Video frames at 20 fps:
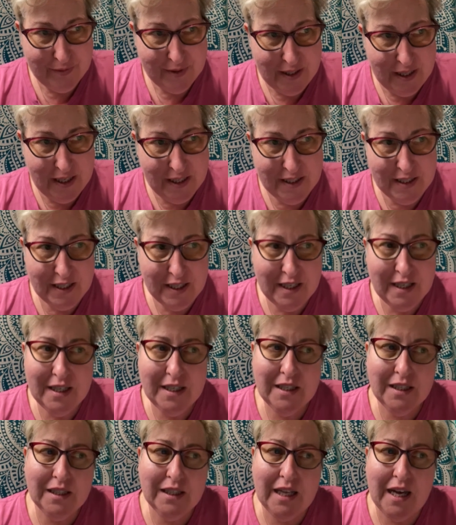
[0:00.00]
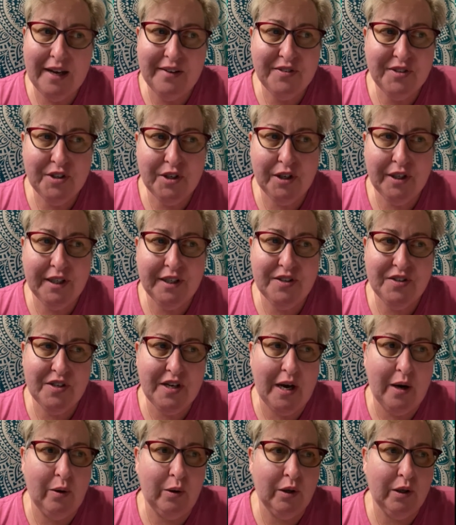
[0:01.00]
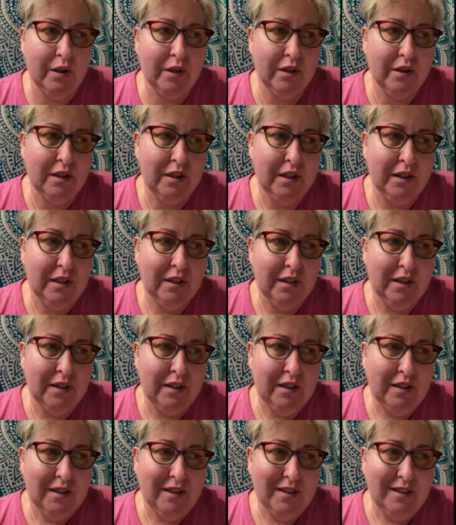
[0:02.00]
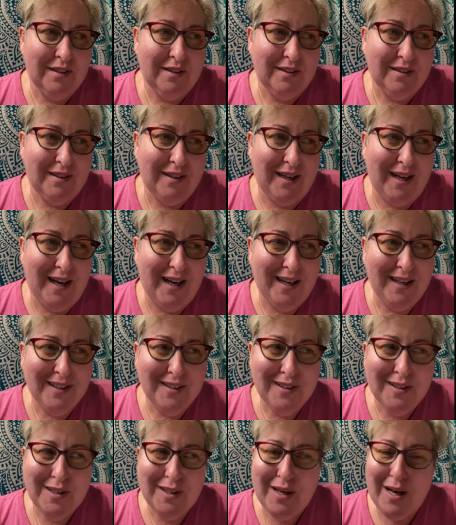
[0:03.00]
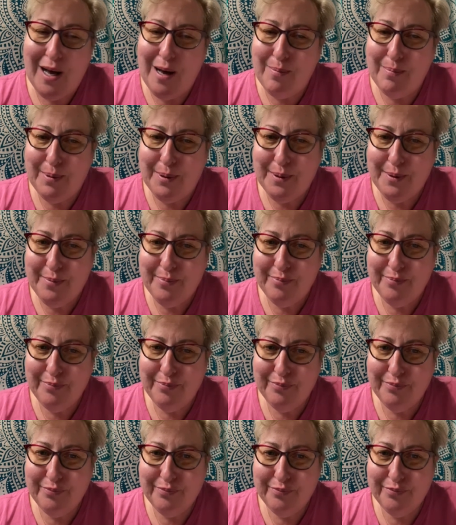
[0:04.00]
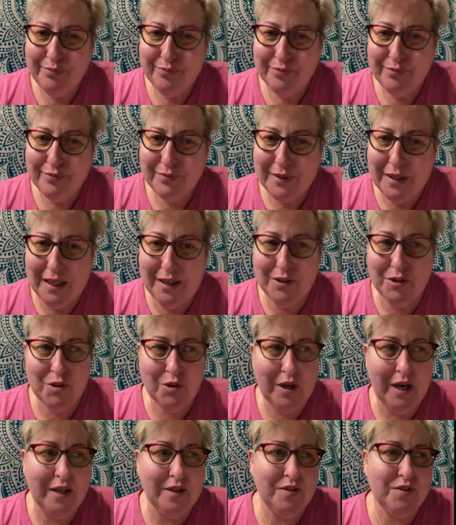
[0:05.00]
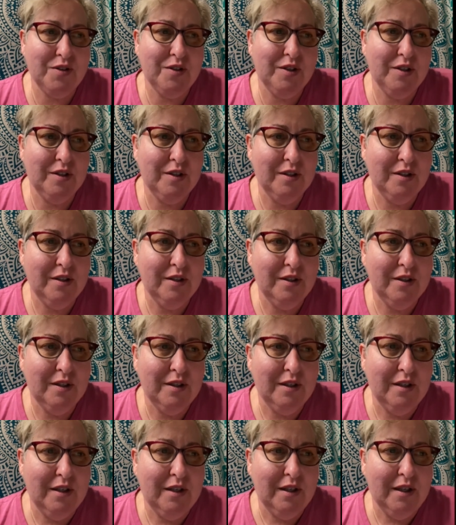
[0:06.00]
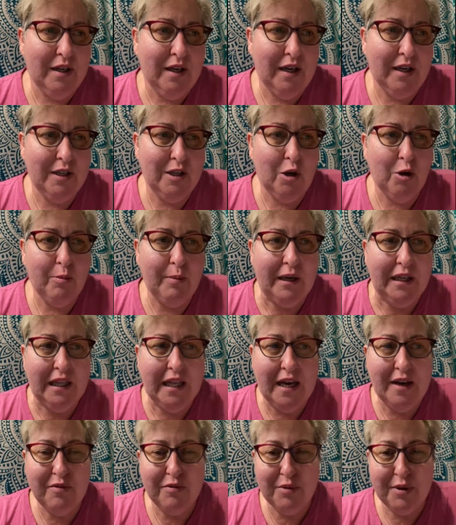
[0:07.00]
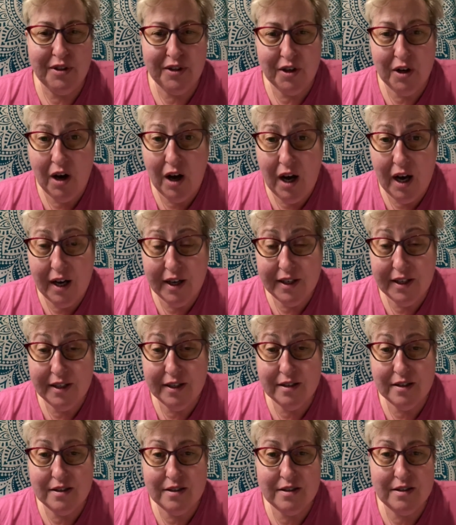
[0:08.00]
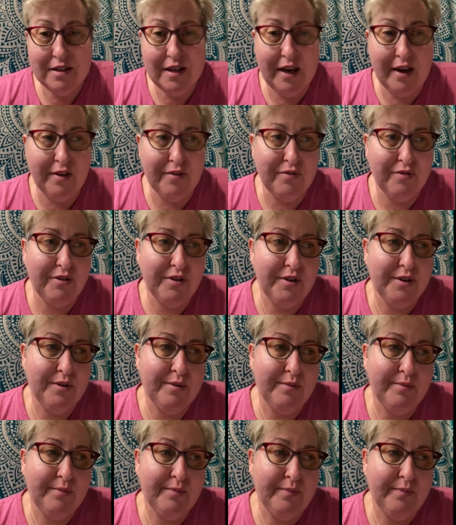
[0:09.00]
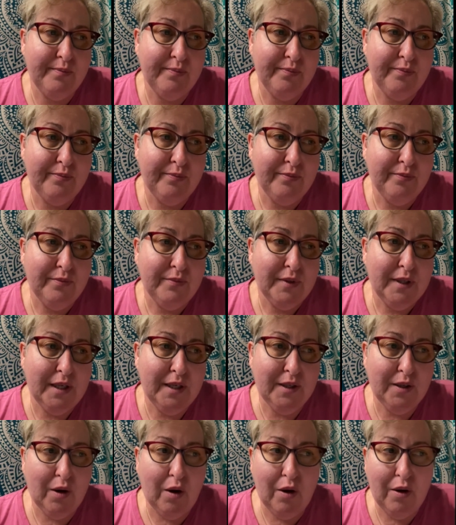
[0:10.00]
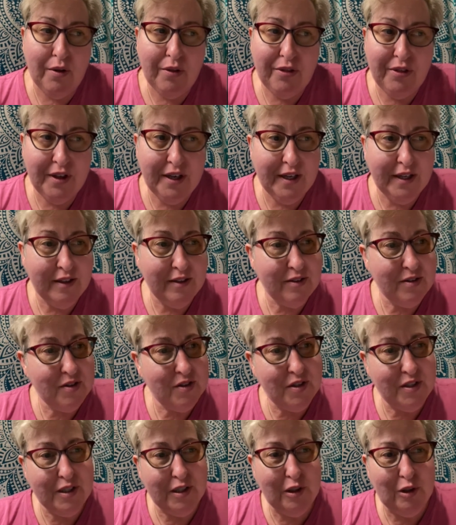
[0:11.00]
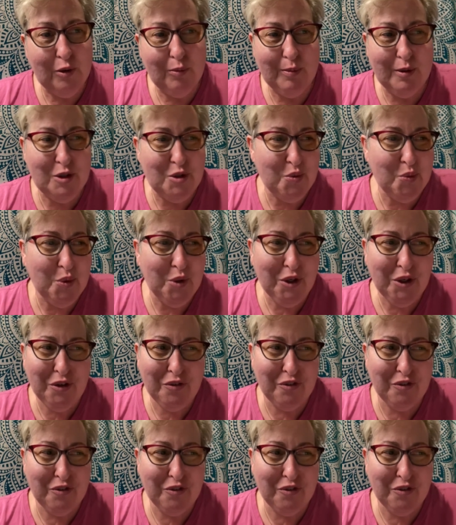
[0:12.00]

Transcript: And in life's darkest hour, I'll look up and trust. I know my life with God is safe, and all things still must work